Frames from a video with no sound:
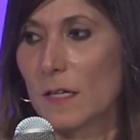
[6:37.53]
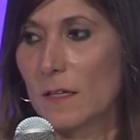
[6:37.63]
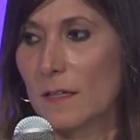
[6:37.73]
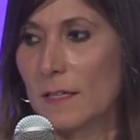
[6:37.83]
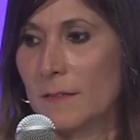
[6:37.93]

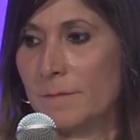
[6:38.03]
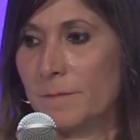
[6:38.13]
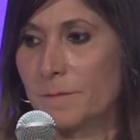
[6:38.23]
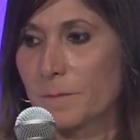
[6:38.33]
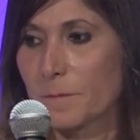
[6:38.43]
Top of the
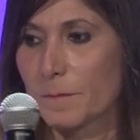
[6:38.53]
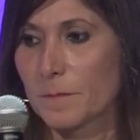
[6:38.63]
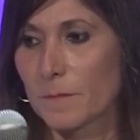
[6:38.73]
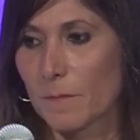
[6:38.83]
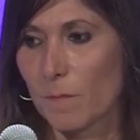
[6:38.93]
head, right
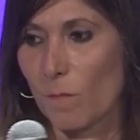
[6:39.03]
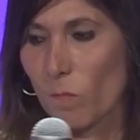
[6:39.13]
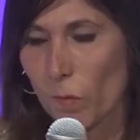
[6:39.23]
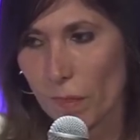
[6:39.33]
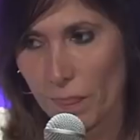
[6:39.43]
now.
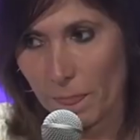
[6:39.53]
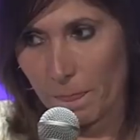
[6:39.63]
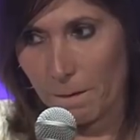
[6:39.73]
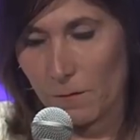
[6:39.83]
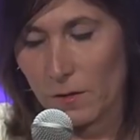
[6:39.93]

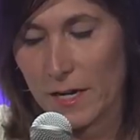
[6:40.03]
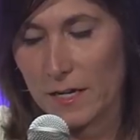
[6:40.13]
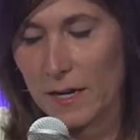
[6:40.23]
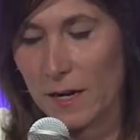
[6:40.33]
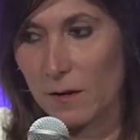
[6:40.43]
Right
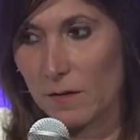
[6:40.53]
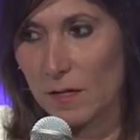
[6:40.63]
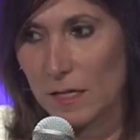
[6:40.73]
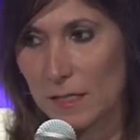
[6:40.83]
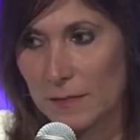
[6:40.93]
now.
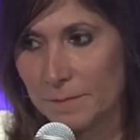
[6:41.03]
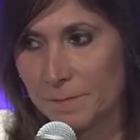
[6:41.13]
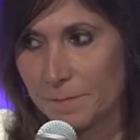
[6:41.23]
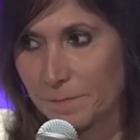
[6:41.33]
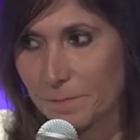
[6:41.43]

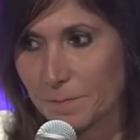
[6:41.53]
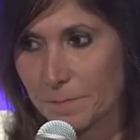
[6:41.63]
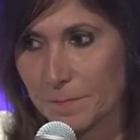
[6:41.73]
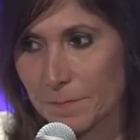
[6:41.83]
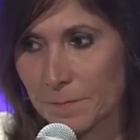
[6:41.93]
Deep breath.